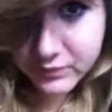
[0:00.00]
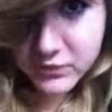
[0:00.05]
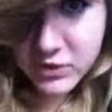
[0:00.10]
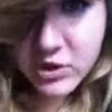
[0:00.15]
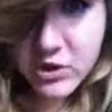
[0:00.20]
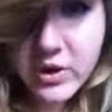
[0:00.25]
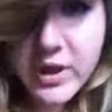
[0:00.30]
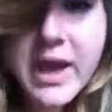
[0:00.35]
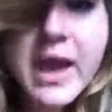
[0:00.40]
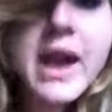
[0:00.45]

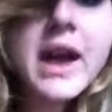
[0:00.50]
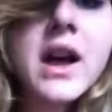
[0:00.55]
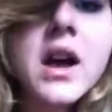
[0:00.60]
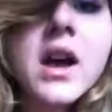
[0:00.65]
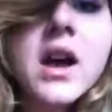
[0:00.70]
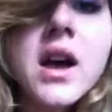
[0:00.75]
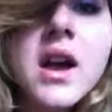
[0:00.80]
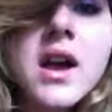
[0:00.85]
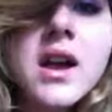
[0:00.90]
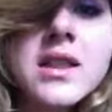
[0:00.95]
So yeah,
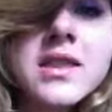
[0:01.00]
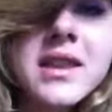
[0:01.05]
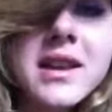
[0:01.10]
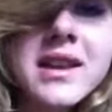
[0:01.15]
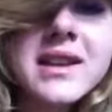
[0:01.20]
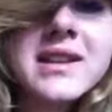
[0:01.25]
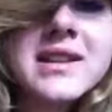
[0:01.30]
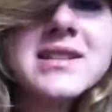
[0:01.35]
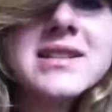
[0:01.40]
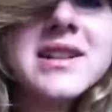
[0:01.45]
I think
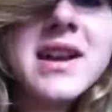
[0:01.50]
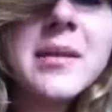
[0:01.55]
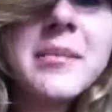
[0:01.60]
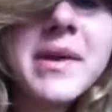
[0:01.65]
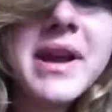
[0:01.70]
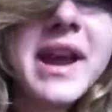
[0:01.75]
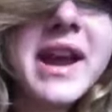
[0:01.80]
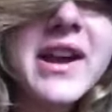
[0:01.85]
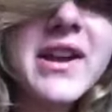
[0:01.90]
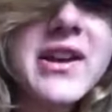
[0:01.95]
I need to cut
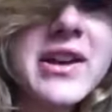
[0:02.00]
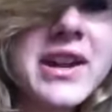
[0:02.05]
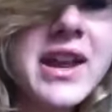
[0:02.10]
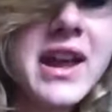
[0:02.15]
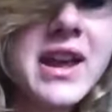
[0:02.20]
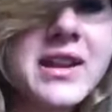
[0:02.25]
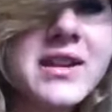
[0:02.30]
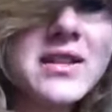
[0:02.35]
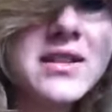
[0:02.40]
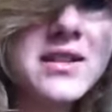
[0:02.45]
my hair
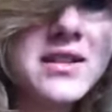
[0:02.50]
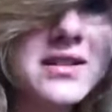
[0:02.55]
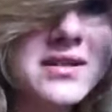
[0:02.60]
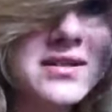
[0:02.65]
again,